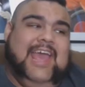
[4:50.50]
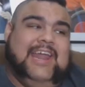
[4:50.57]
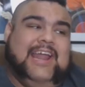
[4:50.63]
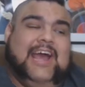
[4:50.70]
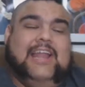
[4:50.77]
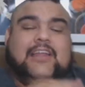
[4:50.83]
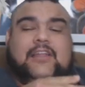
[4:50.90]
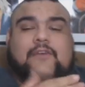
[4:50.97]
And
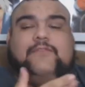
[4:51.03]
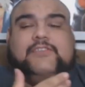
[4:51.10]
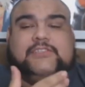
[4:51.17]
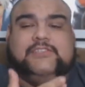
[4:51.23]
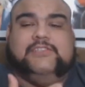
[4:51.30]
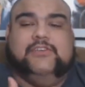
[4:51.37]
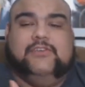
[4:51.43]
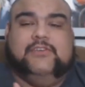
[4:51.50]
I love
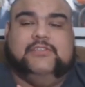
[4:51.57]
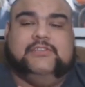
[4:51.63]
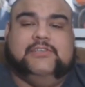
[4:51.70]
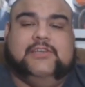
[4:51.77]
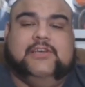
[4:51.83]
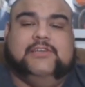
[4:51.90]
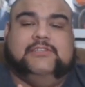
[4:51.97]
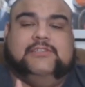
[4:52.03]
this series
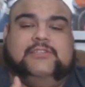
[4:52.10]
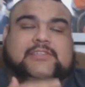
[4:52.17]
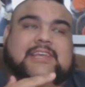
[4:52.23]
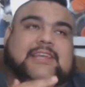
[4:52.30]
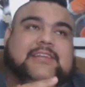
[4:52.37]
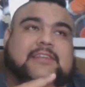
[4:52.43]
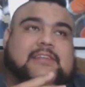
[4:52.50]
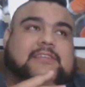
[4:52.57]
because
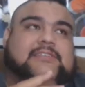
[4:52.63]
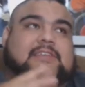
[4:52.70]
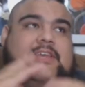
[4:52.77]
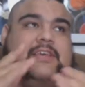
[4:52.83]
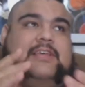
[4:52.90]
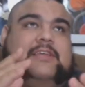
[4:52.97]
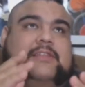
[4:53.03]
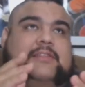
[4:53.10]
technically
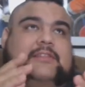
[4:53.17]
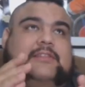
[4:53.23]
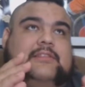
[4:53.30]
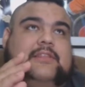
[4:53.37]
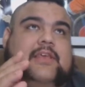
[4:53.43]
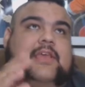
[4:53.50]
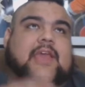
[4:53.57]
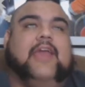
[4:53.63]
it
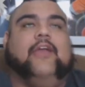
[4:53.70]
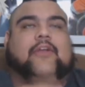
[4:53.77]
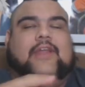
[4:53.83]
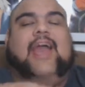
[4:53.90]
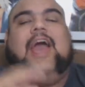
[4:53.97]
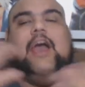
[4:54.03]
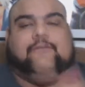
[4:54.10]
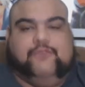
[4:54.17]

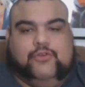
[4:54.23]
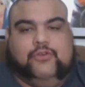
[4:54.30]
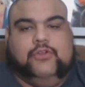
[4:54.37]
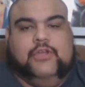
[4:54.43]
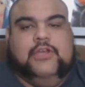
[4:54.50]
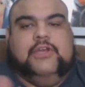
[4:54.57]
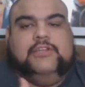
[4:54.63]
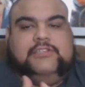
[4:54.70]
aired
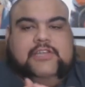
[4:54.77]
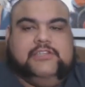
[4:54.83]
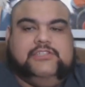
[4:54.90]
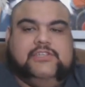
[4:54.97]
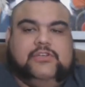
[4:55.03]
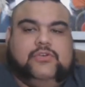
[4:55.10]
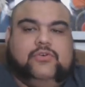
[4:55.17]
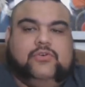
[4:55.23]
after
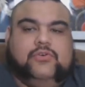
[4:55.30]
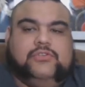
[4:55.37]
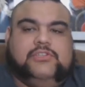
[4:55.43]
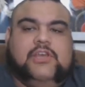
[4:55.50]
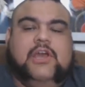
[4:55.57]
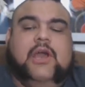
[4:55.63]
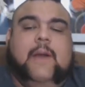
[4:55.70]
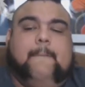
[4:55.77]
Tenchi, of course,